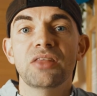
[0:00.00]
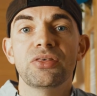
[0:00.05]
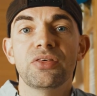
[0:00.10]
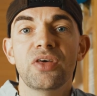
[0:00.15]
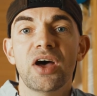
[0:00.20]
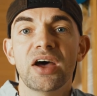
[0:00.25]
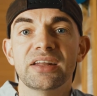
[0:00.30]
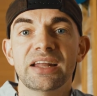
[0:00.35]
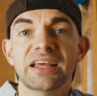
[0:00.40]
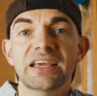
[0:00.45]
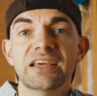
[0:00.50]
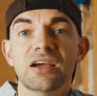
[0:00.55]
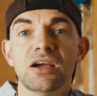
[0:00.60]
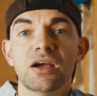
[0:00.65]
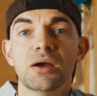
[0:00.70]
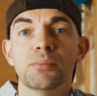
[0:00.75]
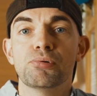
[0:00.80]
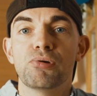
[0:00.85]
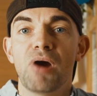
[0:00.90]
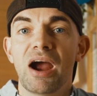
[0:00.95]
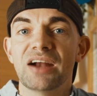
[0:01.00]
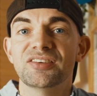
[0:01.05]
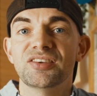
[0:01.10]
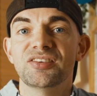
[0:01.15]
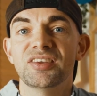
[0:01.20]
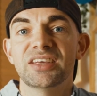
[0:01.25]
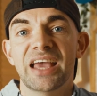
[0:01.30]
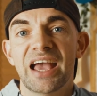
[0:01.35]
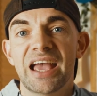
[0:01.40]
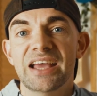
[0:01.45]
And thirdly,
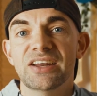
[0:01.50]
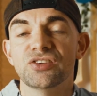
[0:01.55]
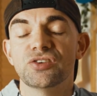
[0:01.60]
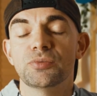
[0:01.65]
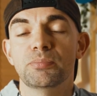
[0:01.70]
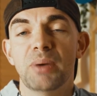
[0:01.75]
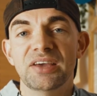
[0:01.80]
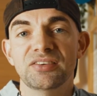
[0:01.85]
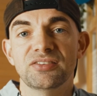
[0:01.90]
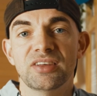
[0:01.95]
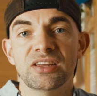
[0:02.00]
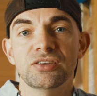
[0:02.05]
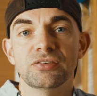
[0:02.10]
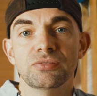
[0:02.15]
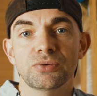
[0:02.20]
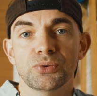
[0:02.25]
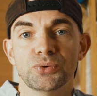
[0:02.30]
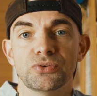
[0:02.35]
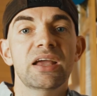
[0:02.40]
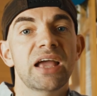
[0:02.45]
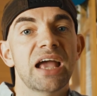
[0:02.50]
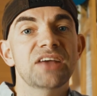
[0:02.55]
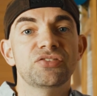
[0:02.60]
practice again at spaced intervals.